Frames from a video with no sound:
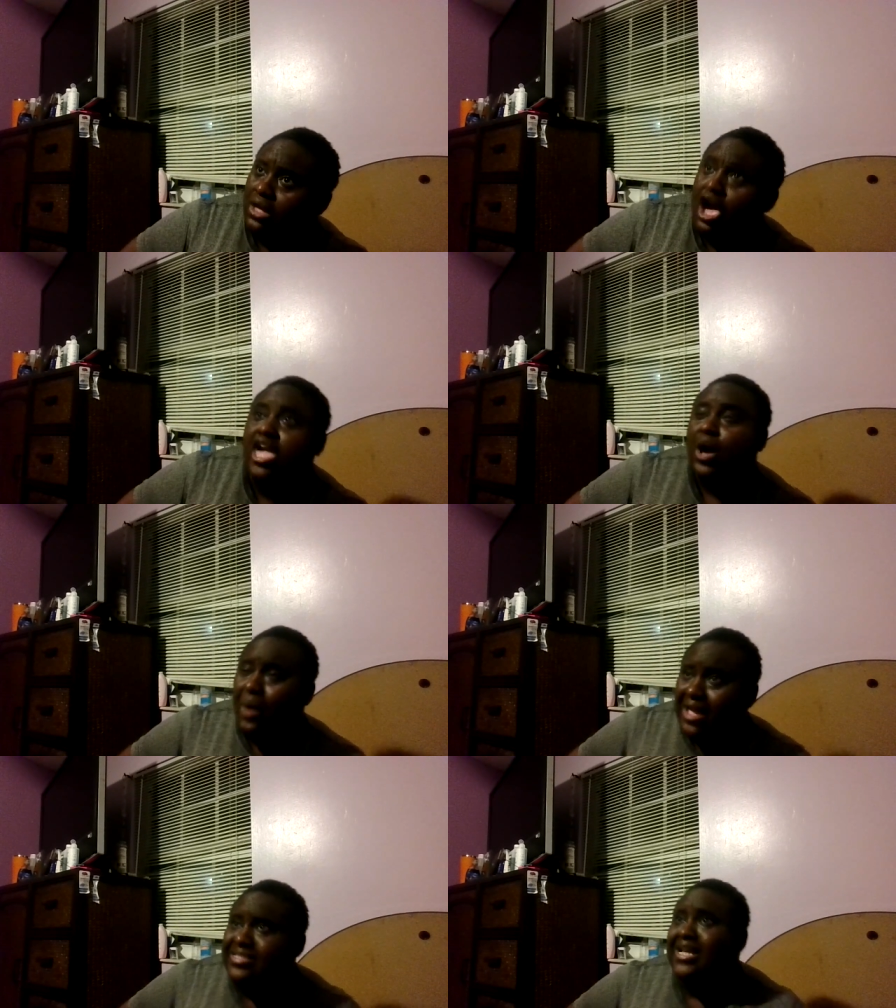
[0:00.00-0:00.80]
And you
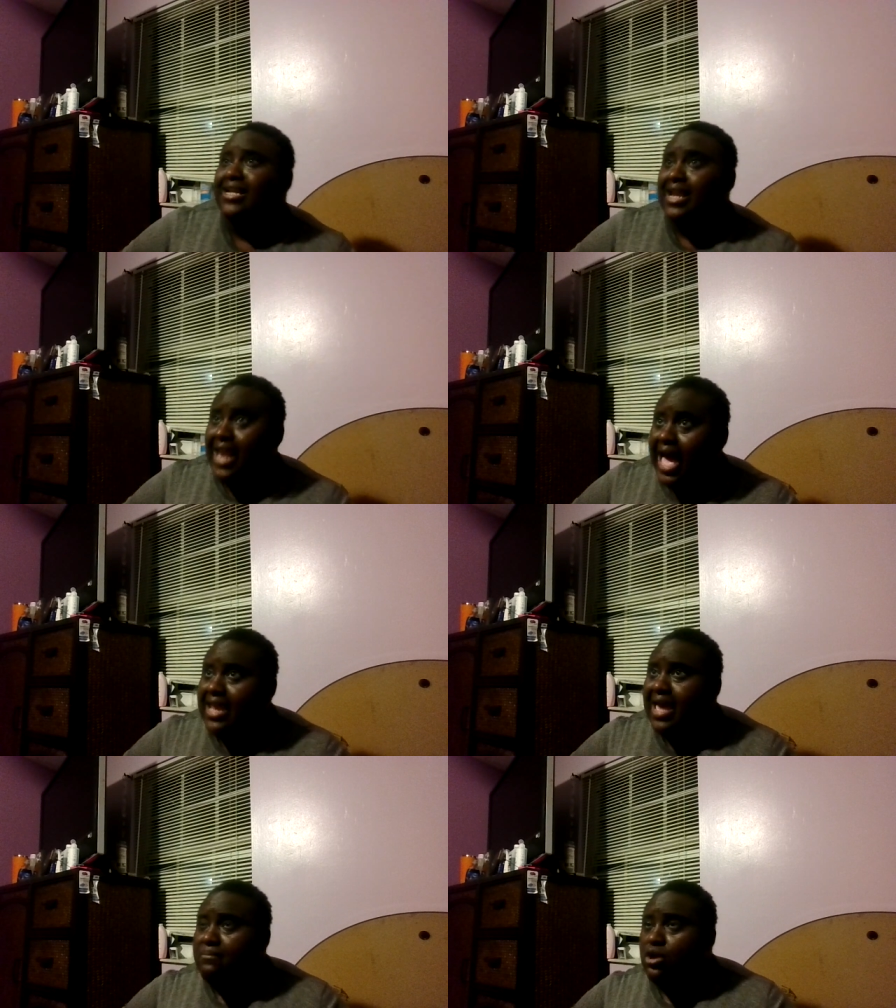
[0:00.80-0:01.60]
want to tell the lie
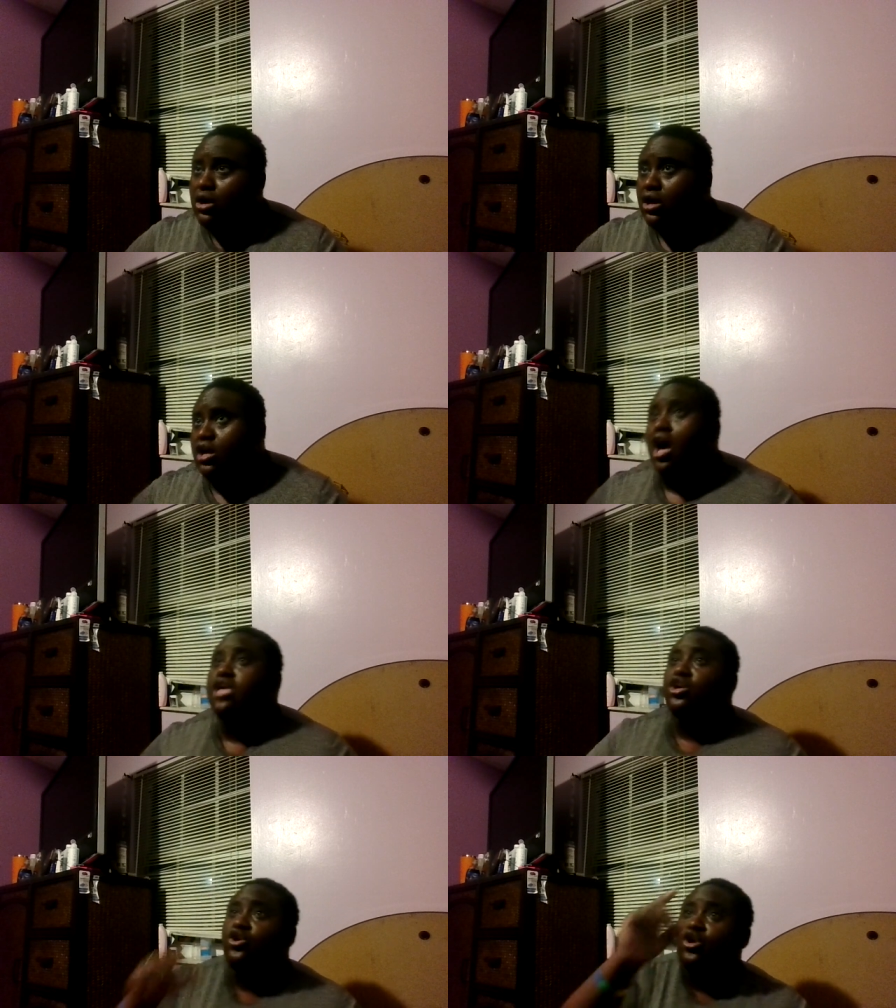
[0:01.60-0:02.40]
them no. And
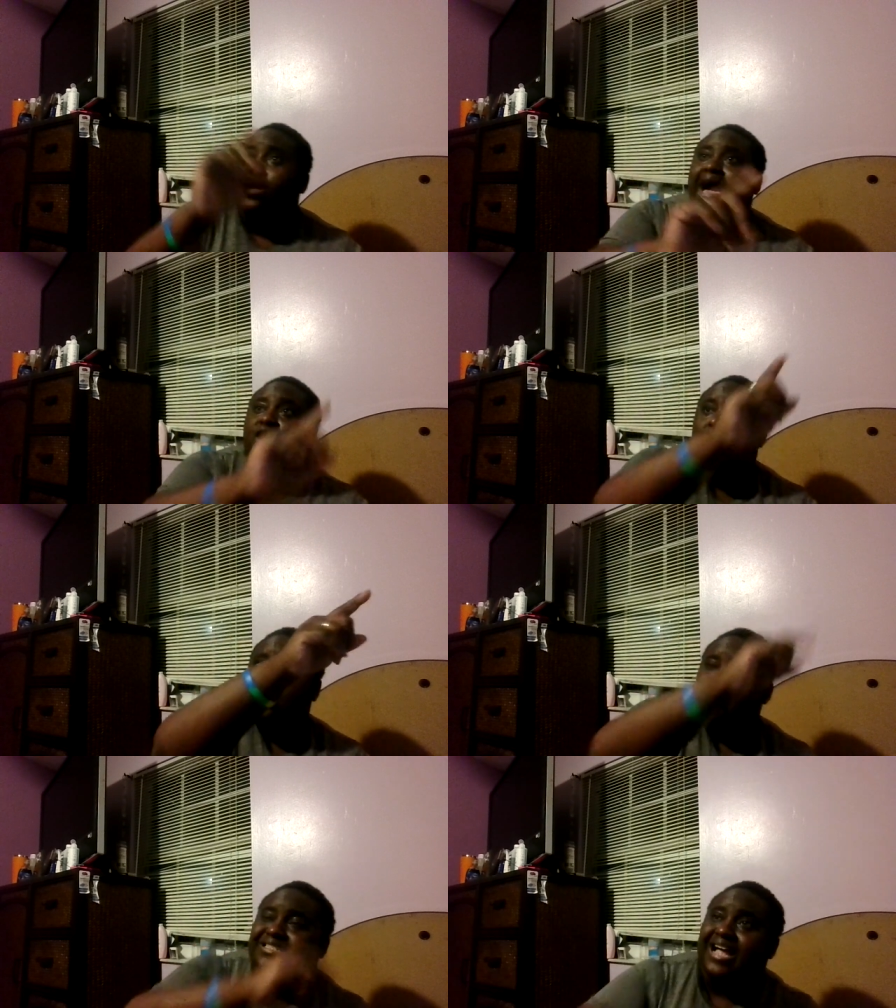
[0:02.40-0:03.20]
you, you can go and
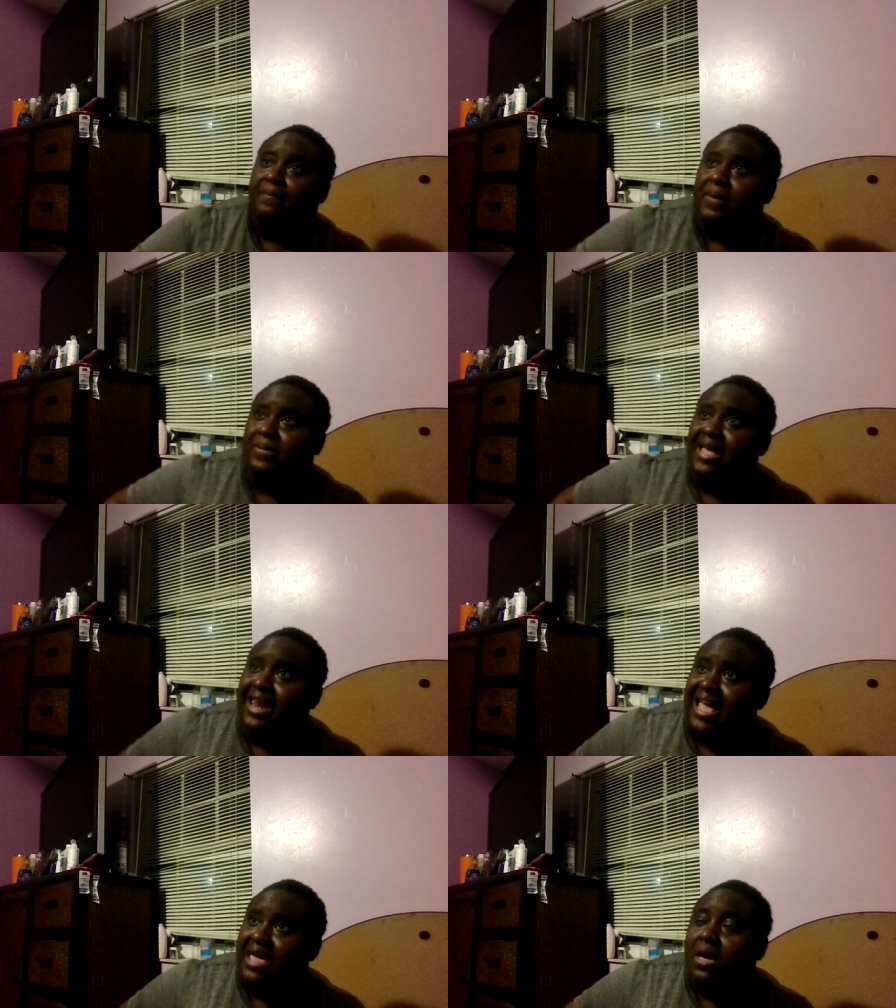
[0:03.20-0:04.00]
go tell people the
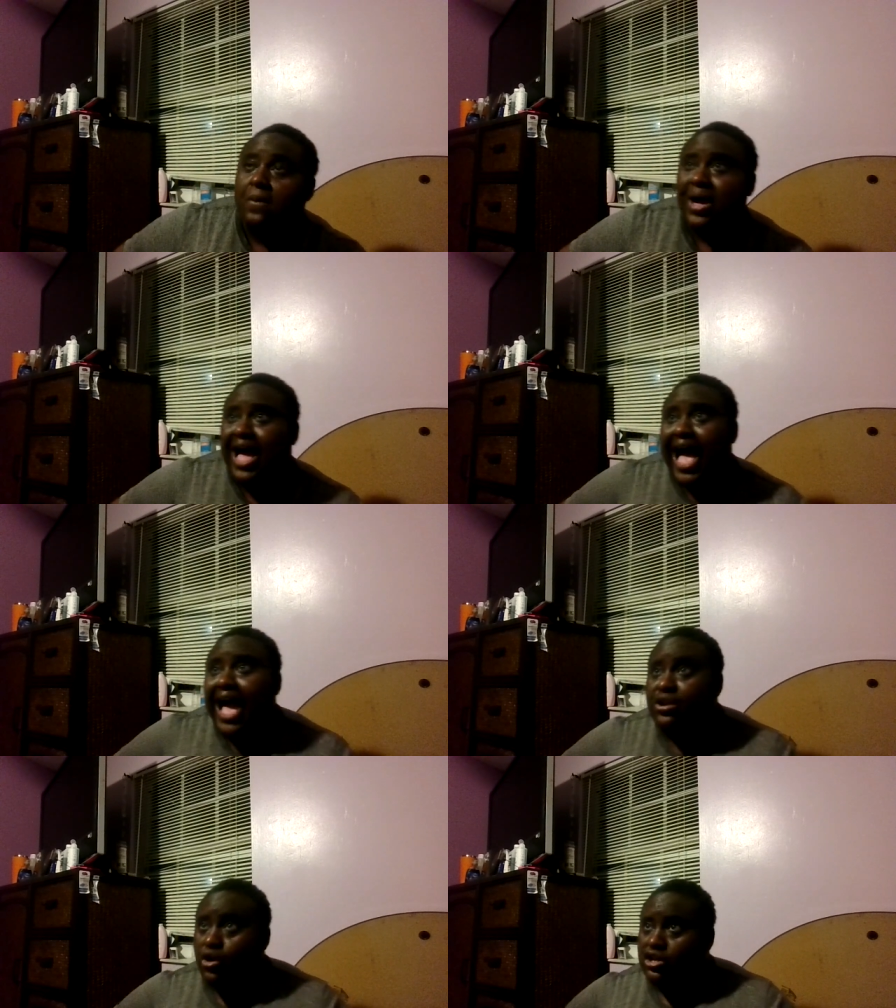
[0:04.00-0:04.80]
lie But I
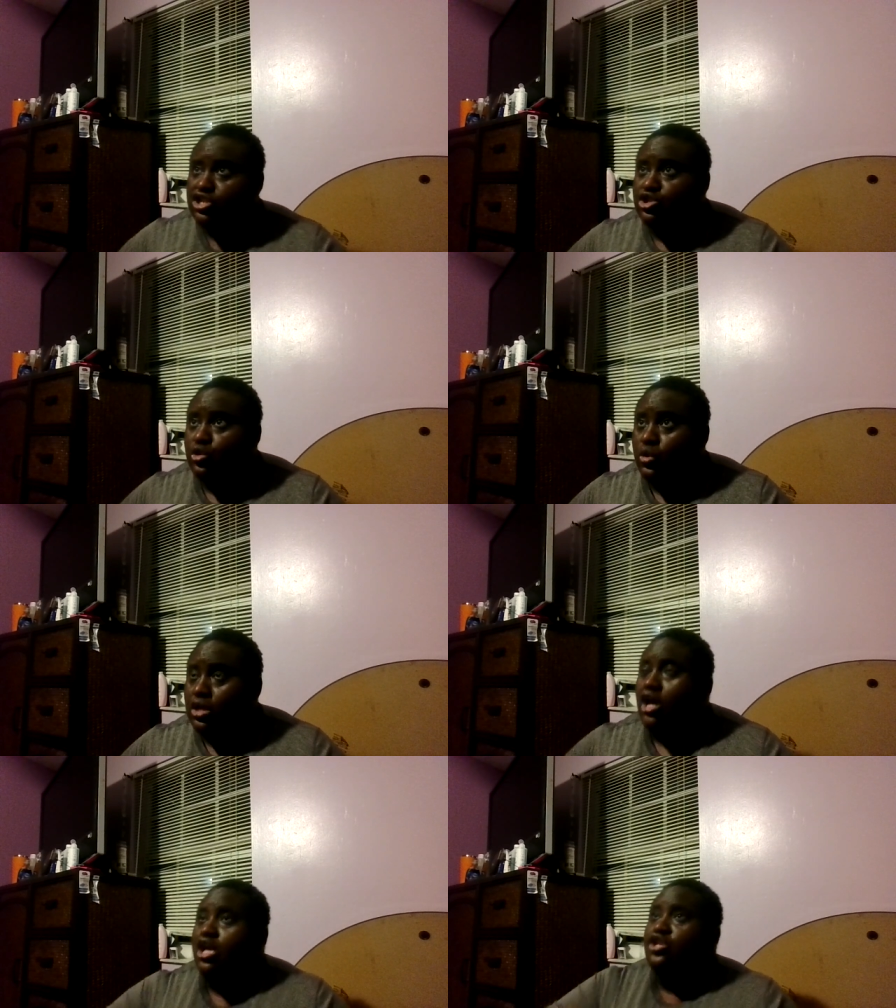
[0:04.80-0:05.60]
know the
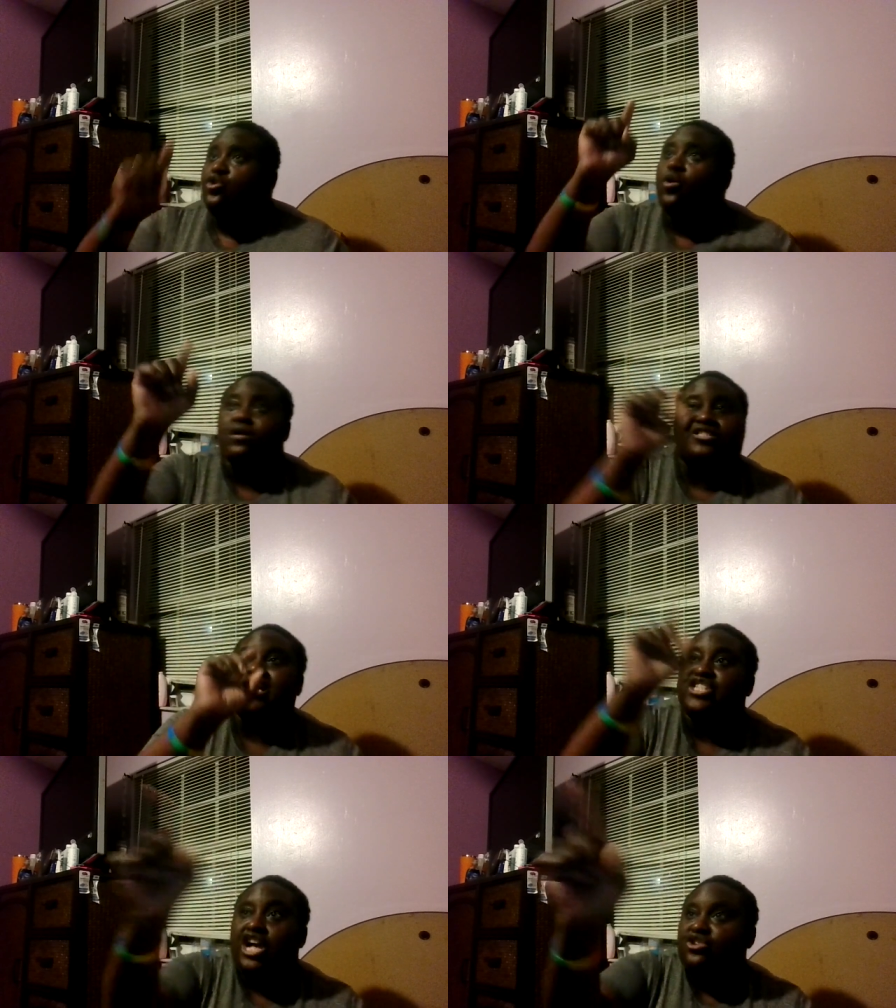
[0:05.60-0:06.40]
truth. You
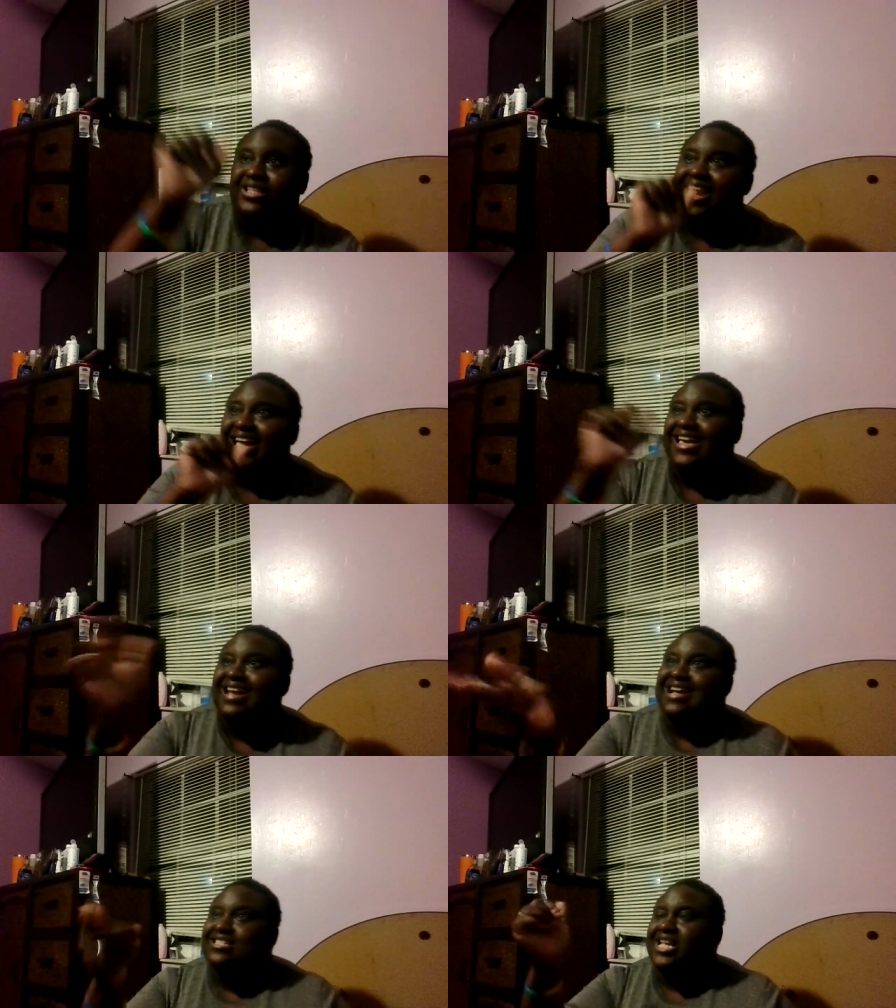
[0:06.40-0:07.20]
six hundred dollars
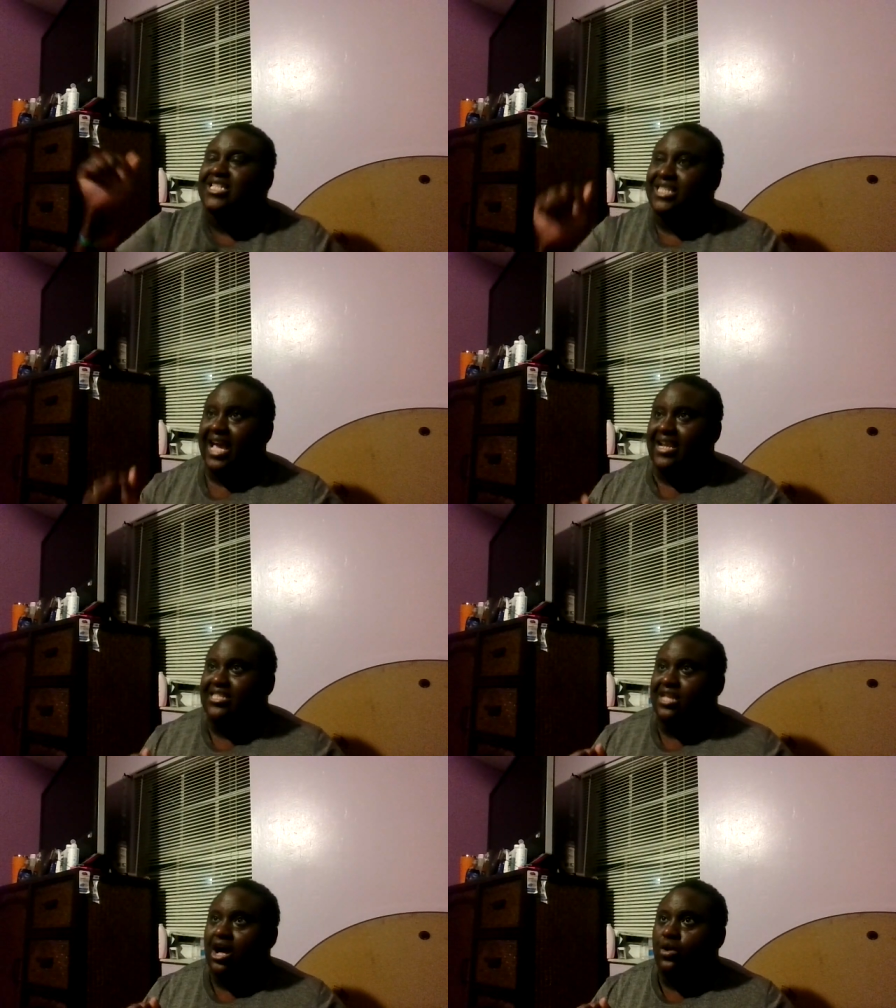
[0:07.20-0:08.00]
cannot sustain this
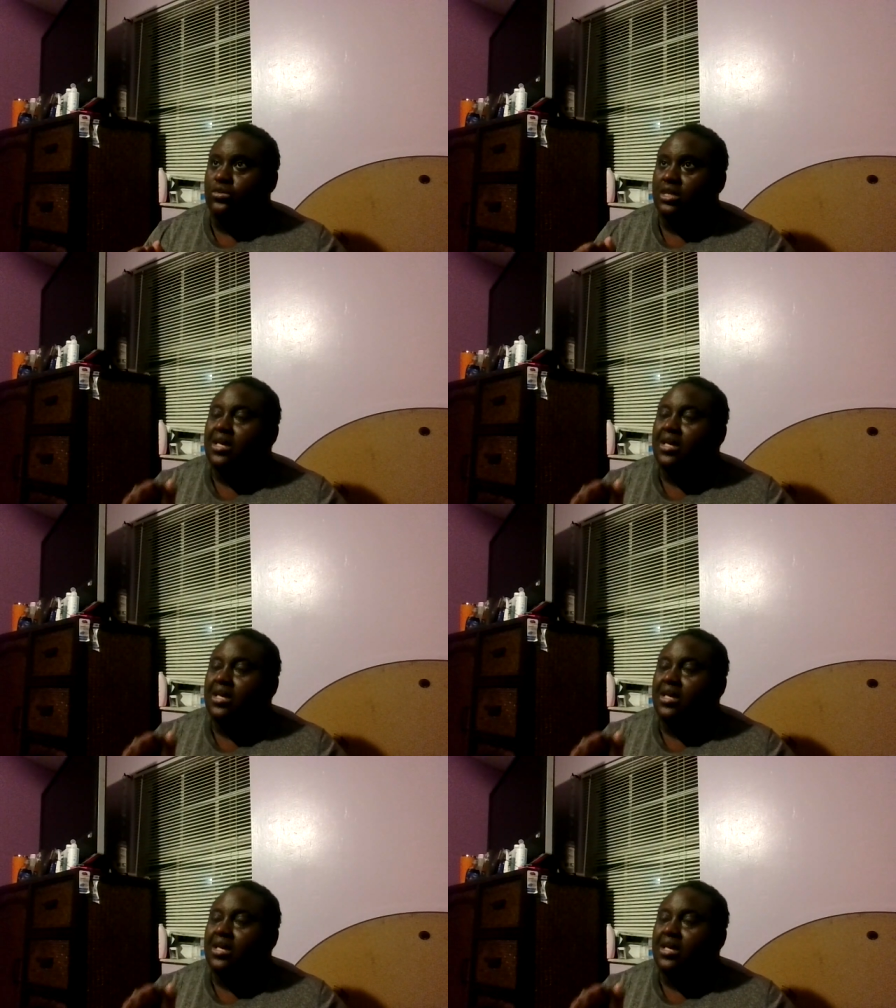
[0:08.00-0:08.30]
house.